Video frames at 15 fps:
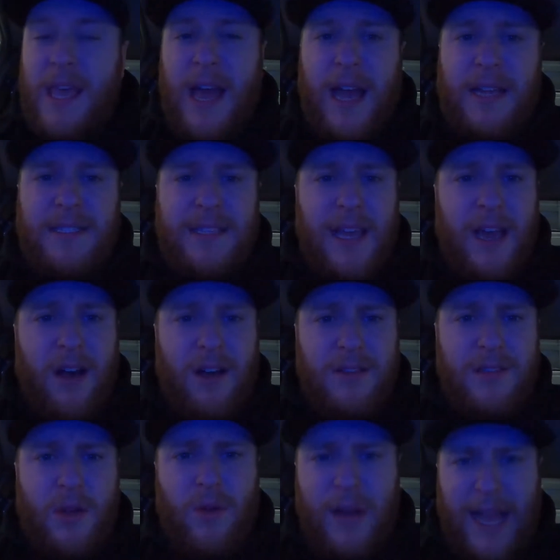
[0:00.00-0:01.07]
And
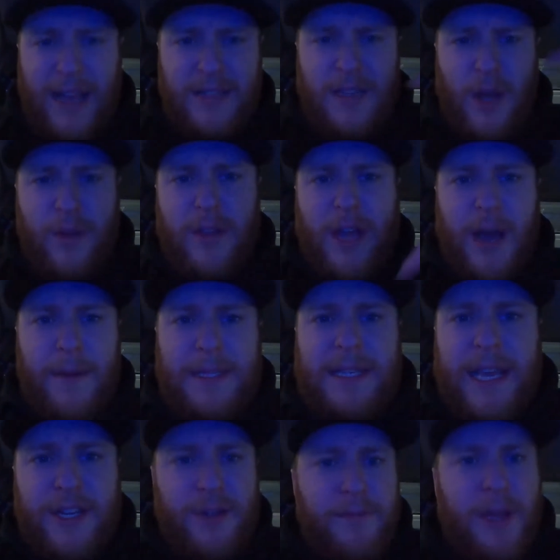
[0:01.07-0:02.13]
also let us know in the comment
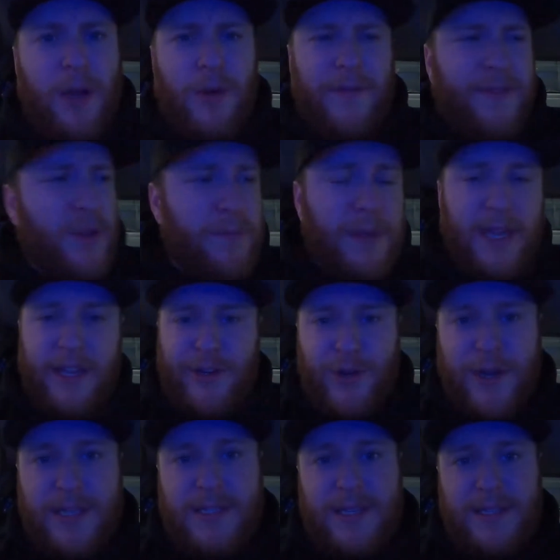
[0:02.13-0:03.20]
section below if you'd be
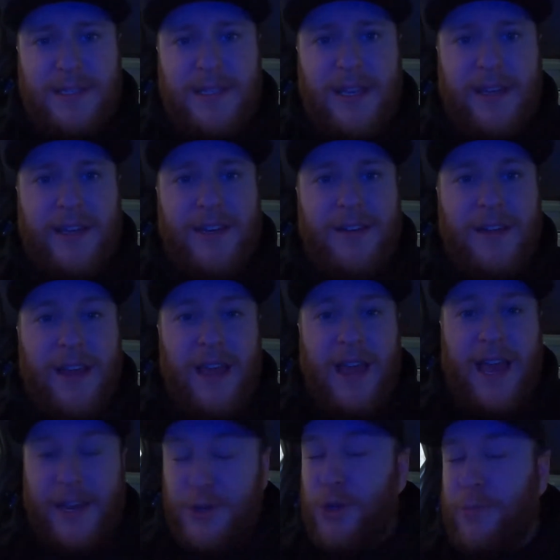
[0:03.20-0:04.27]
interested in sticking
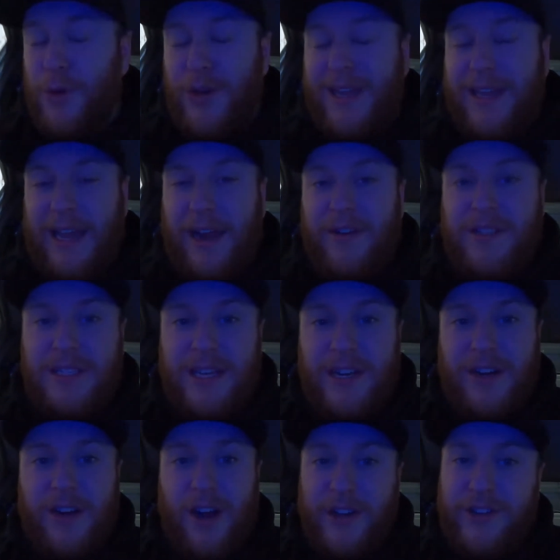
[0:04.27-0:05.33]
a Dub Monkey Garage
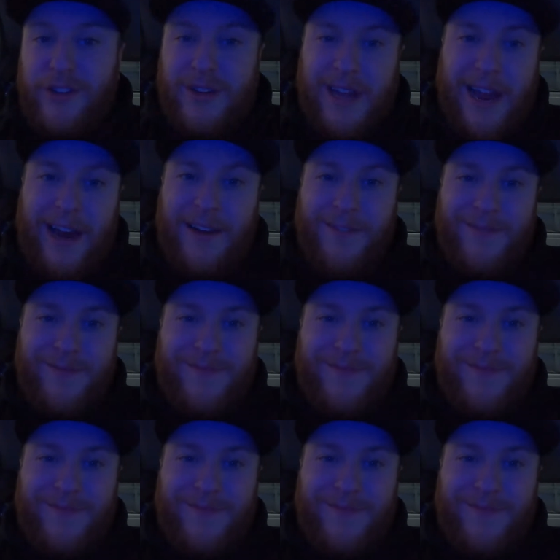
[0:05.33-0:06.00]
sticker on your car.